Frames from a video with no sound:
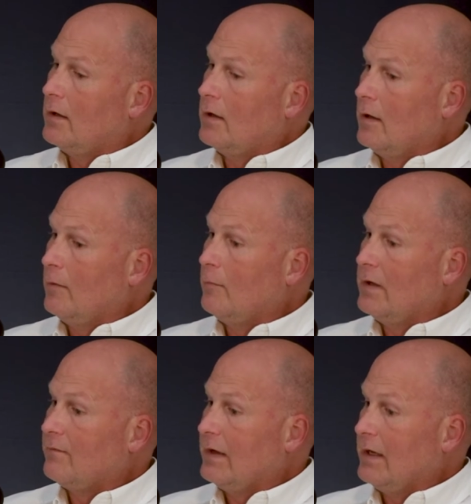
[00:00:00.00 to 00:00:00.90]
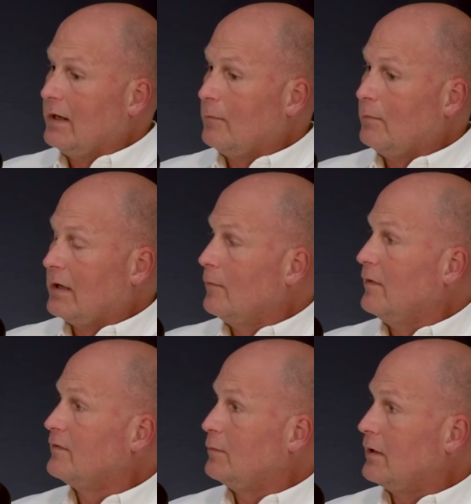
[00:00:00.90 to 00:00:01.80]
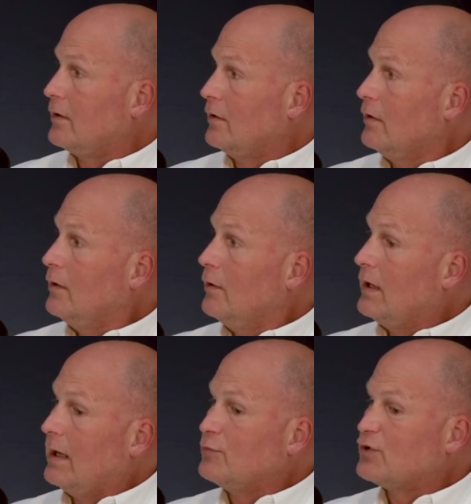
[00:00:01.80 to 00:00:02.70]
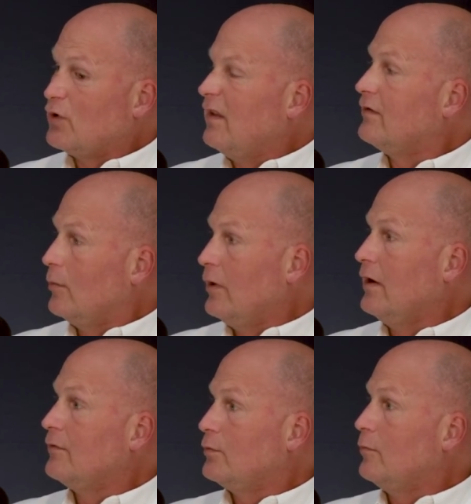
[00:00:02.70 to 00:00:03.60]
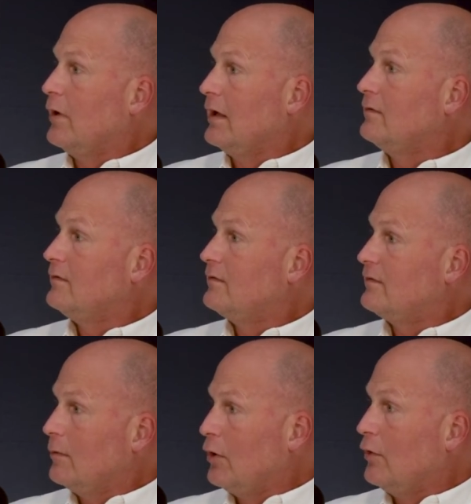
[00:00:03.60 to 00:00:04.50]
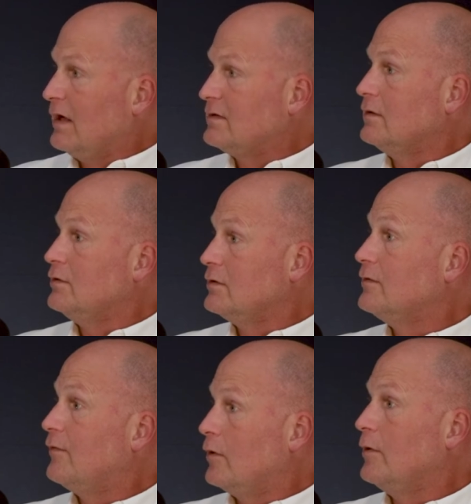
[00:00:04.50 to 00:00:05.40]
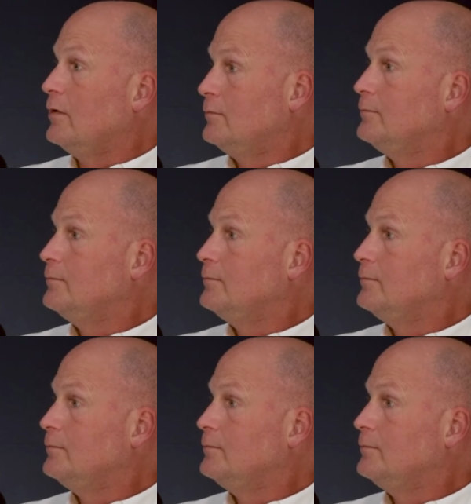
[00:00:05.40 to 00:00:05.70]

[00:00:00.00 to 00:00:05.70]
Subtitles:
If I end up becoming the speaker, I'm sure that someone else will bring similar resolutions forward.